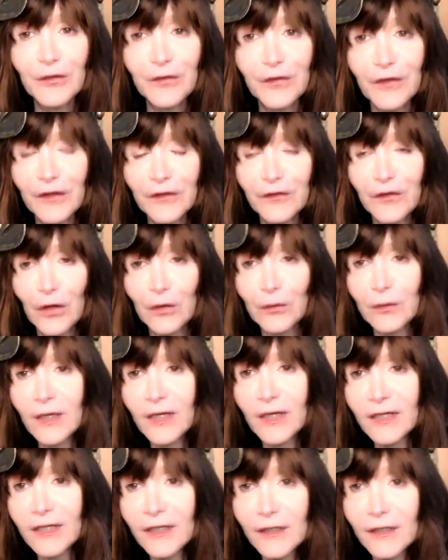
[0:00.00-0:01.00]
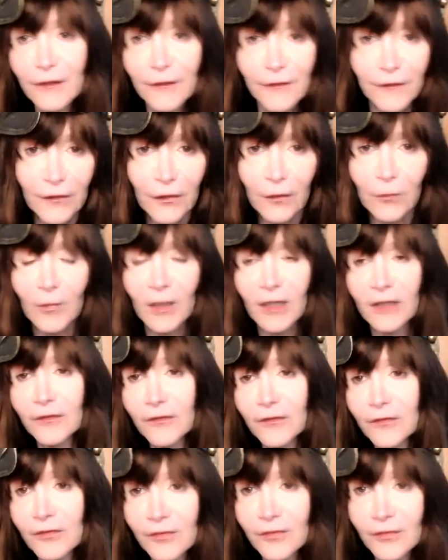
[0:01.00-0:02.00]
dame. She donated so
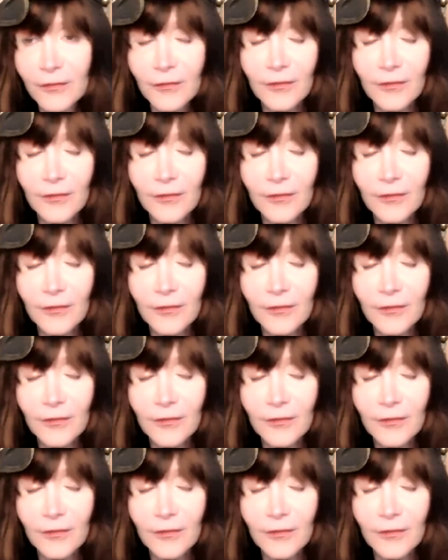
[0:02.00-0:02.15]
much.